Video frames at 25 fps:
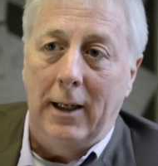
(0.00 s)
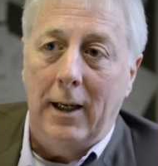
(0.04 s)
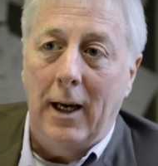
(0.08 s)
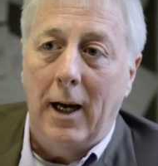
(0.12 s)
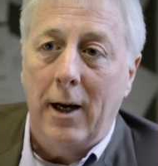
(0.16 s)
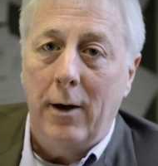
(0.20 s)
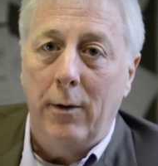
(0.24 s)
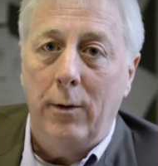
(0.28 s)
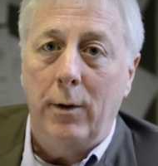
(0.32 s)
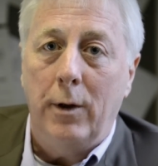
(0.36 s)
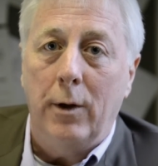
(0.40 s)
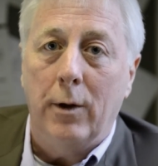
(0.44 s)
how
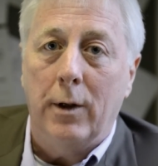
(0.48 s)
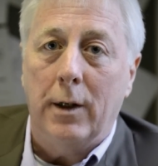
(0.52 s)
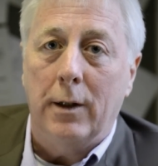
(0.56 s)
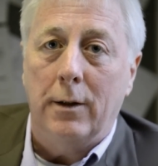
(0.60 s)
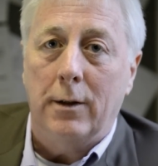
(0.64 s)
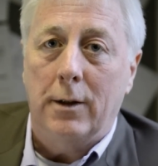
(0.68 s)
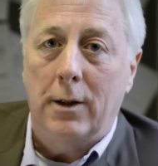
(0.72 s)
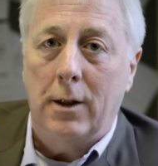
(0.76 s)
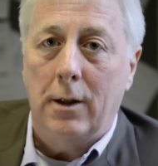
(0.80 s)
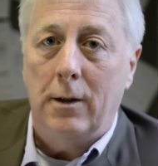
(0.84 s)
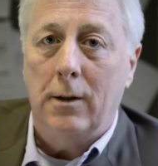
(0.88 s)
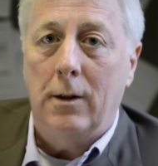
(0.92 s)
you can
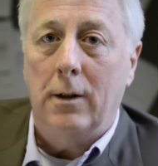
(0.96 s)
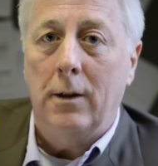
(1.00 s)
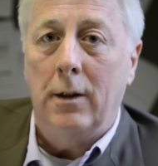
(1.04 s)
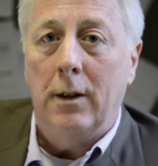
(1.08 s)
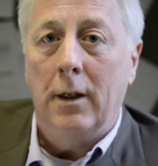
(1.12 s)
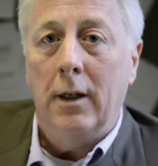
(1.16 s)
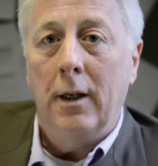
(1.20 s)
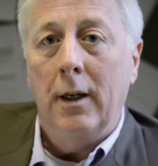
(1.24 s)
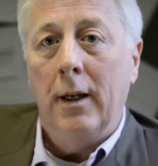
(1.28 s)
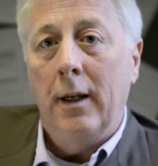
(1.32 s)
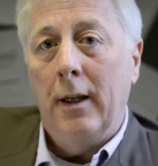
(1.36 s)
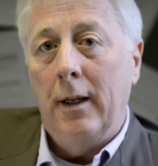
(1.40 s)
turn
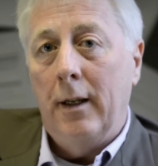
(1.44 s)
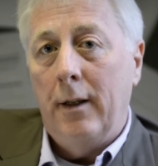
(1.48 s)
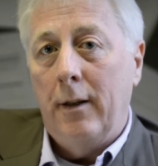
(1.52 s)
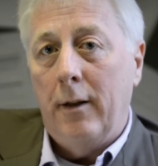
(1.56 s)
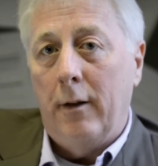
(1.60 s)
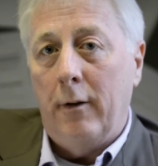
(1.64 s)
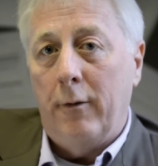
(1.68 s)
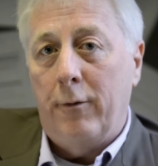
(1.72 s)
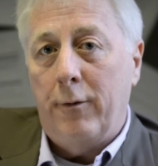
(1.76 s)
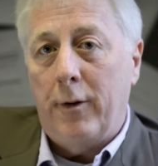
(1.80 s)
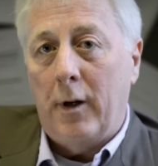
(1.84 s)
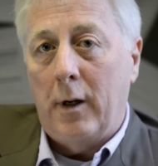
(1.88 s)

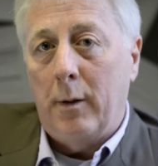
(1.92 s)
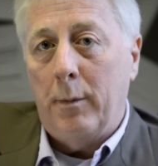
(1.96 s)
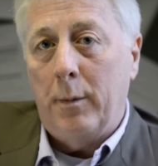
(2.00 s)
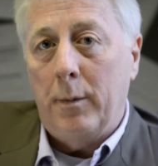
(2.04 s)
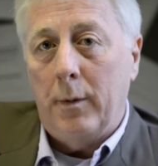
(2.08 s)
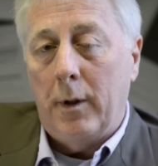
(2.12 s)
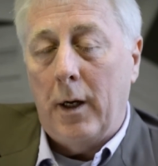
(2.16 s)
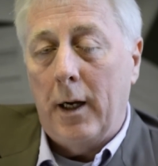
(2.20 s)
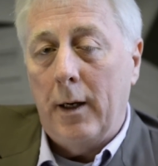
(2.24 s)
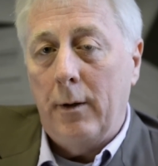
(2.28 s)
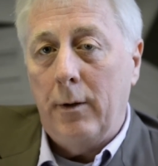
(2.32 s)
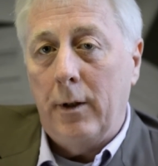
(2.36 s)
the farm,
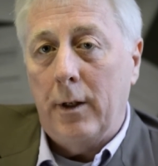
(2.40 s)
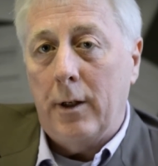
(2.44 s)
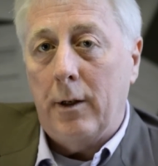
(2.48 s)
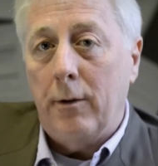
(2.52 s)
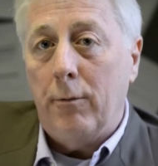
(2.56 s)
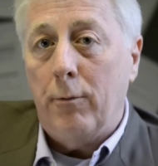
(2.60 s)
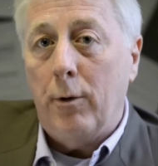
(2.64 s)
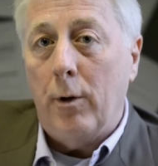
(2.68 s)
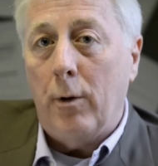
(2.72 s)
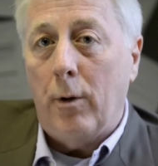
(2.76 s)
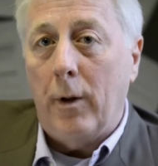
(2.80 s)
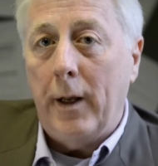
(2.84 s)
how you
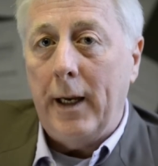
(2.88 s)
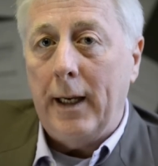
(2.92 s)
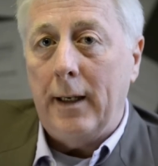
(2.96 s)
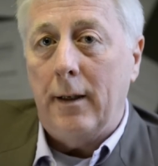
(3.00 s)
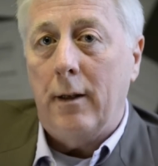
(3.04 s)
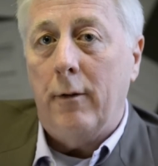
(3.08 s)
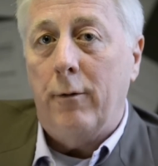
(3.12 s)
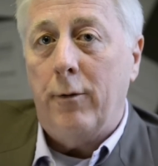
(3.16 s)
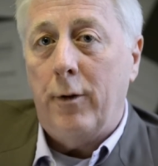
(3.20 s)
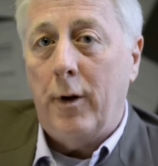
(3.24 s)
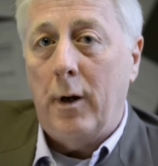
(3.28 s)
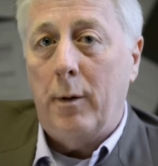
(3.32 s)
can relate
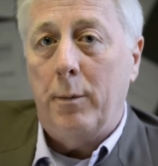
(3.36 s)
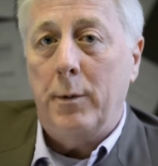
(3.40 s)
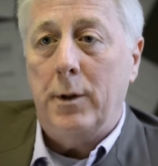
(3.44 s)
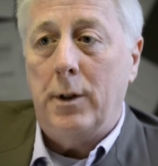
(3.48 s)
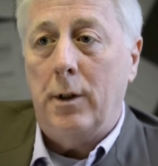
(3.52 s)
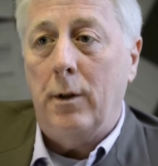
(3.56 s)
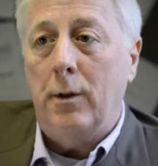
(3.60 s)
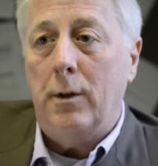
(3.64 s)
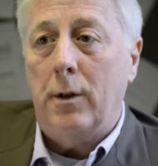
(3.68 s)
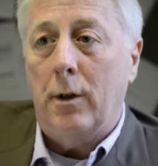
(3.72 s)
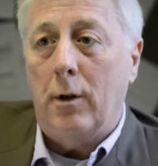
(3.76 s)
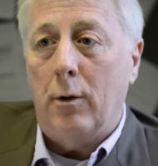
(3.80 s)
the
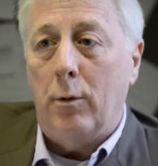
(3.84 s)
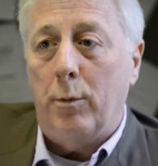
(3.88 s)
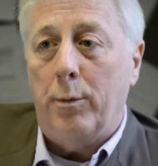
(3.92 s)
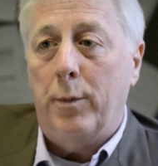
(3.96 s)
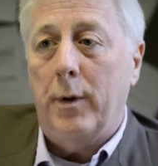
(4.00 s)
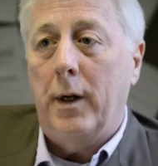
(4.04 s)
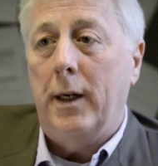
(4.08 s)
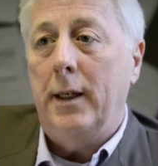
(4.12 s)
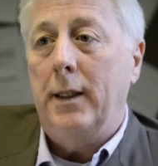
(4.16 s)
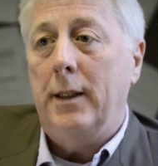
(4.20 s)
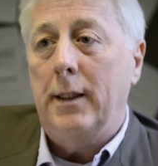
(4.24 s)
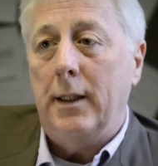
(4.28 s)
pharmaceutical
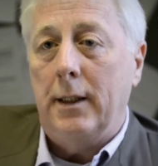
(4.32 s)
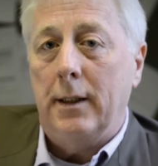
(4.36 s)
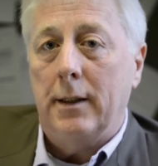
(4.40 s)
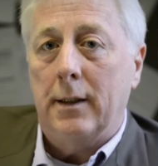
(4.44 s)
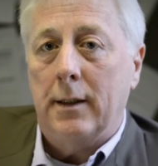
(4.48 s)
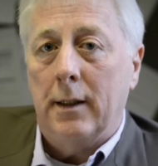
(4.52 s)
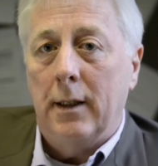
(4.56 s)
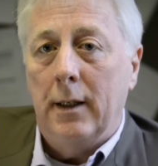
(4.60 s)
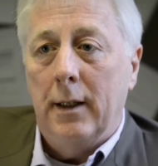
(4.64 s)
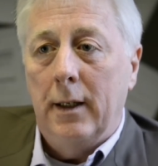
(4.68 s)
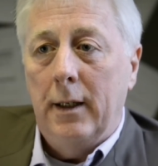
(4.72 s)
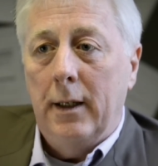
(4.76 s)
prices
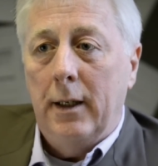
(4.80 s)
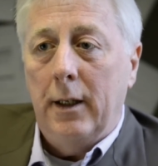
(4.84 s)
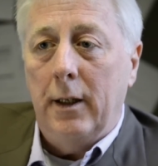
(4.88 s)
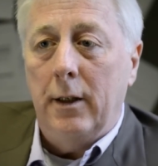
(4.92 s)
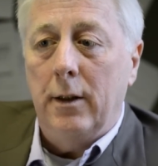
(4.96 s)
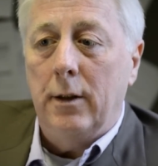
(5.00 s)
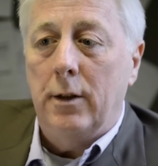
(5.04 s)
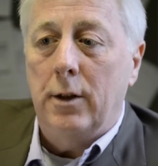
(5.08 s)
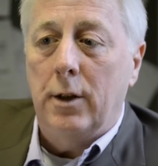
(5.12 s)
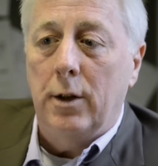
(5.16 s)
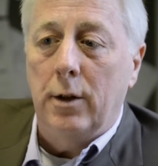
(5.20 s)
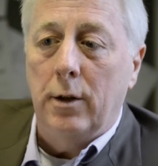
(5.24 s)

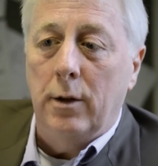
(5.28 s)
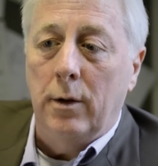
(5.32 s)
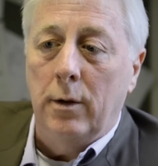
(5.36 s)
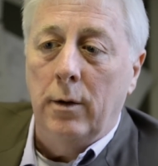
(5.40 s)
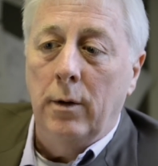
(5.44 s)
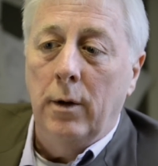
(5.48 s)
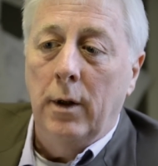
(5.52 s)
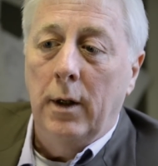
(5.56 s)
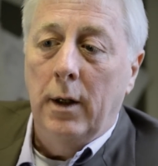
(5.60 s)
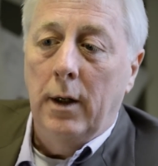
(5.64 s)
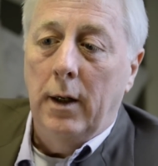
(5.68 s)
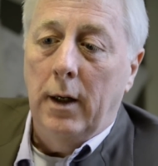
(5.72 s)
into
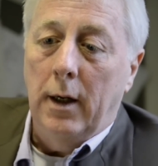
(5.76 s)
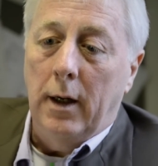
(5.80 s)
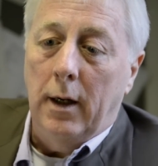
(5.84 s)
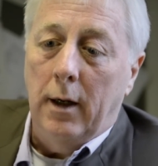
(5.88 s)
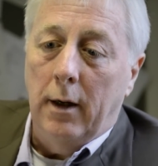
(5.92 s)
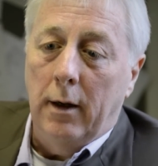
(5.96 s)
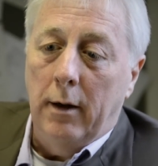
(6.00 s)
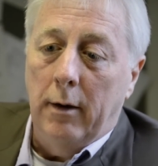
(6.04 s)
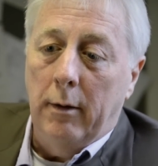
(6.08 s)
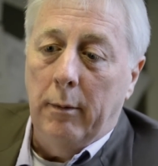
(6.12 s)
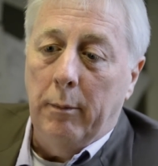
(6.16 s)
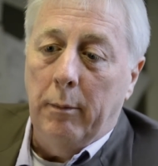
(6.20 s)

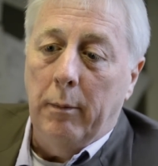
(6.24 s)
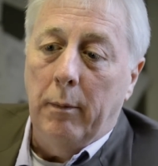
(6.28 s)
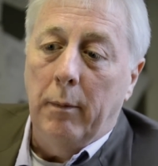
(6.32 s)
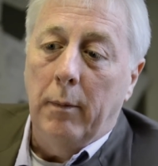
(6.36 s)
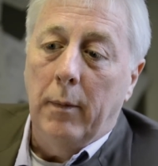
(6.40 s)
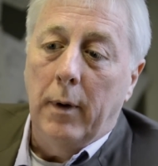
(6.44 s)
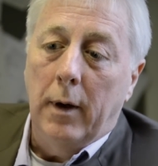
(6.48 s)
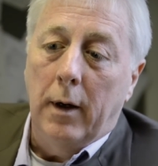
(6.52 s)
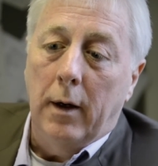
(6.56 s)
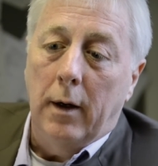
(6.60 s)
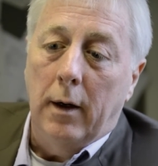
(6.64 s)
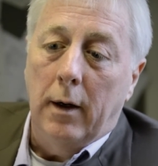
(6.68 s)
um,
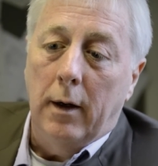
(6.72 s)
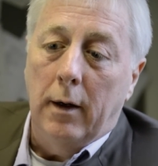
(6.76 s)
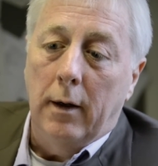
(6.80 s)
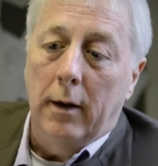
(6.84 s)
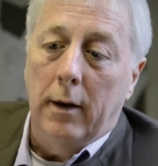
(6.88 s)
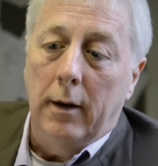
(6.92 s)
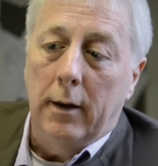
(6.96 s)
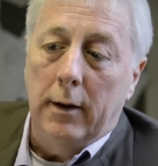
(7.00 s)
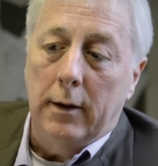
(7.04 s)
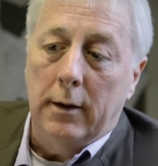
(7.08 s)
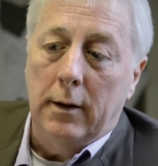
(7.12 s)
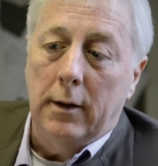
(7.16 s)

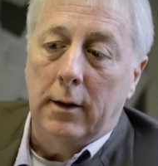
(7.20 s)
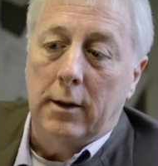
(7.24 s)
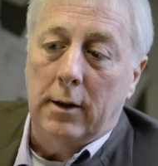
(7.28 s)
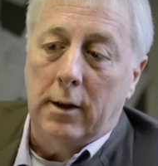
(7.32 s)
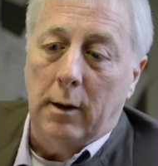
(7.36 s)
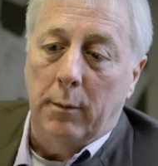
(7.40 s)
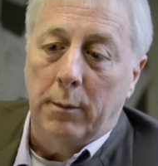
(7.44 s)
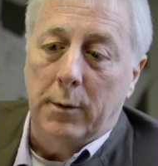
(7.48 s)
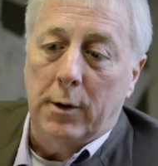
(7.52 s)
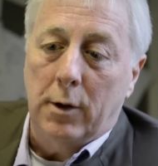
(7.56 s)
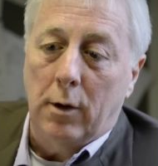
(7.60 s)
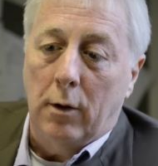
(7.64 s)
uh,
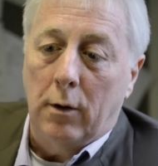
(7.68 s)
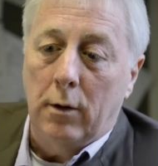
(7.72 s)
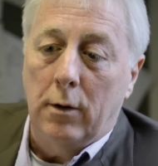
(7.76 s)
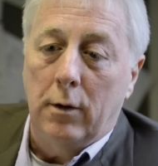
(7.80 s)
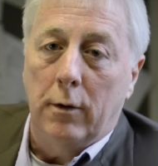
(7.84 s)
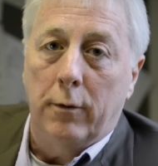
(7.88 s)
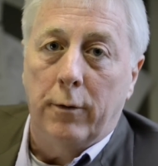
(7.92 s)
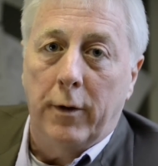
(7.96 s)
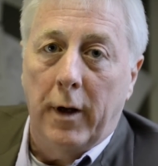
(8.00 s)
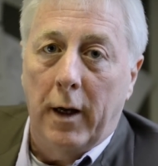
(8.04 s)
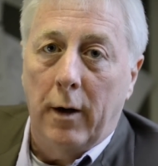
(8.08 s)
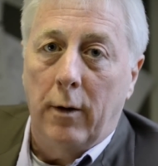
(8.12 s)
some sort
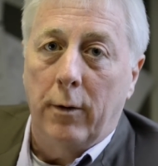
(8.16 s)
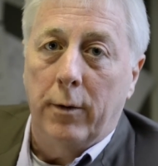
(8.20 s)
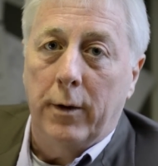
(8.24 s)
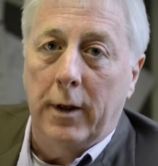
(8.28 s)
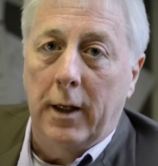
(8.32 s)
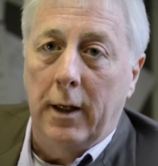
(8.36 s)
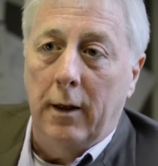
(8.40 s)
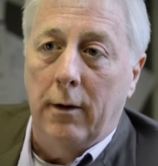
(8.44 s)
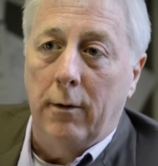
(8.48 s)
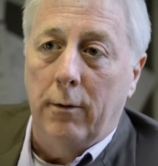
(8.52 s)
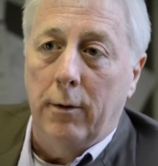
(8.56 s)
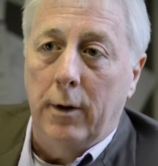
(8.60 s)
of
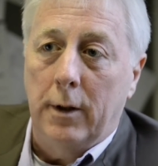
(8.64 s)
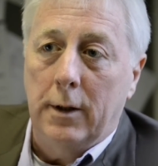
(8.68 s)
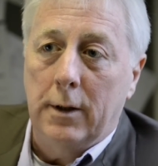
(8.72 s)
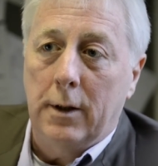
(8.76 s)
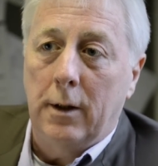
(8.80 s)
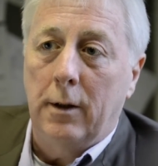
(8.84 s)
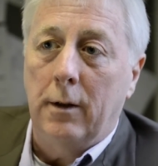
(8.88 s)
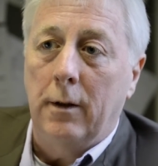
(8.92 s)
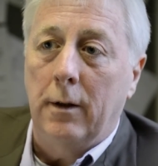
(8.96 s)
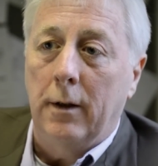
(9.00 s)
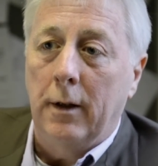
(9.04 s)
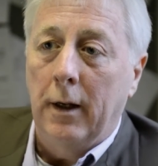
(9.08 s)
healthcare
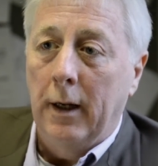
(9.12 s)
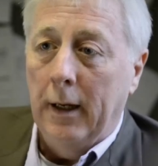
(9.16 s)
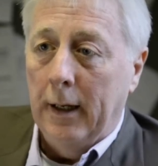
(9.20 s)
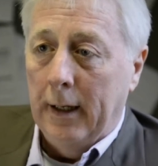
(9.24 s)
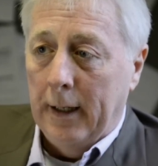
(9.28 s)
return.